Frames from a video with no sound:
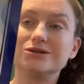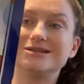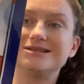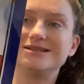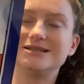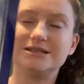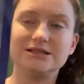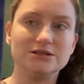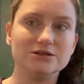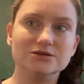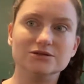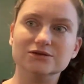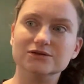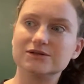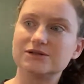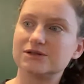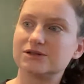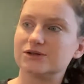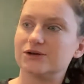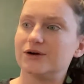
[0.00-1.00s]

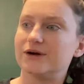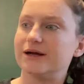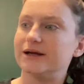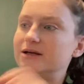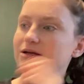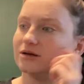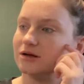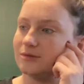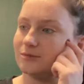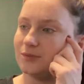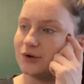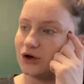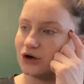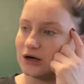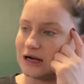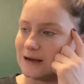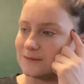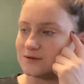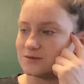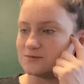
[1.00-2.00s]
Teal's, pure
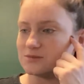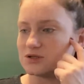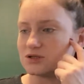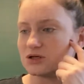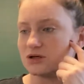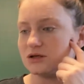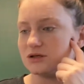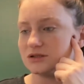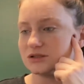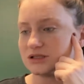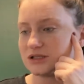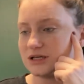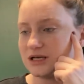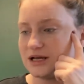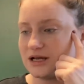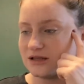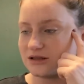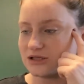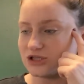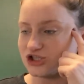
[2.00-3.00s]
Epsom salt,
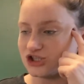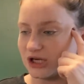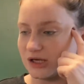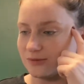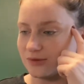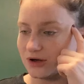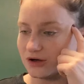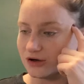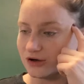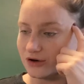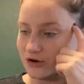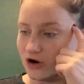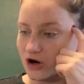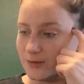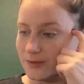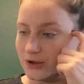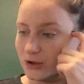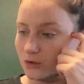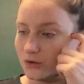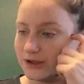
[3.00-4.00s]
the shea butter, and
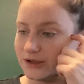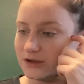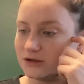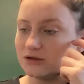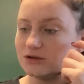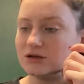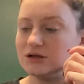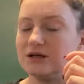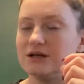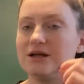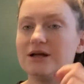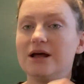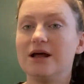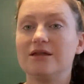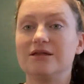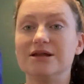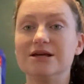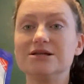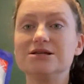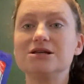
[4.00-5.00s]
almond oil.
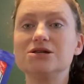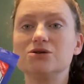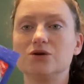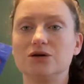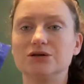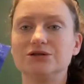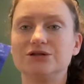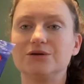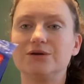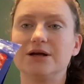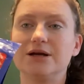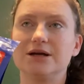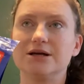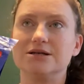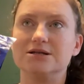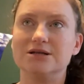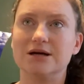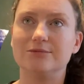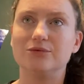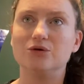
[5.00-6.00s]
This is also like a
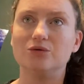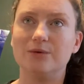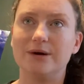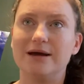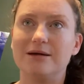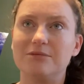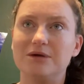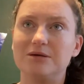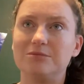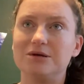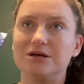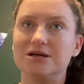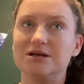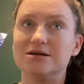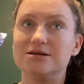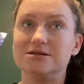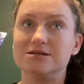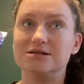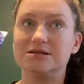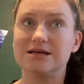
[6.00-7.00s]
double whammy
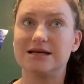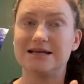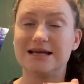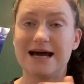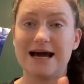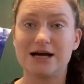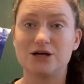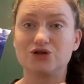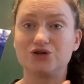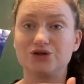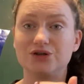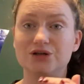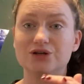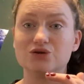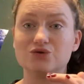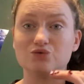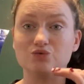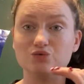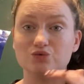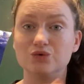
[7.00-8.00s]
because it actually
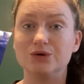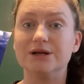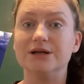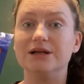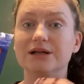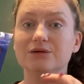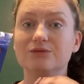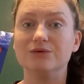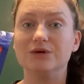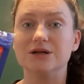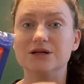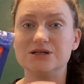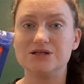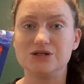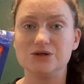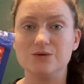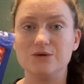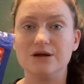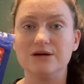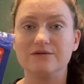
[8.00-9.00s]
is really, really
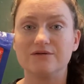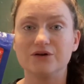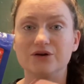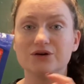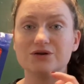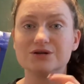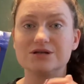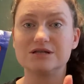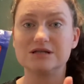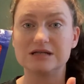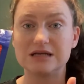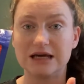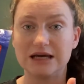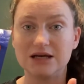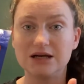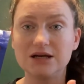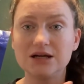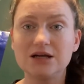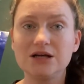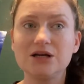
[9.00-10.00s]
soothing for your
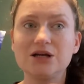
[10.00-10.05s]
skin.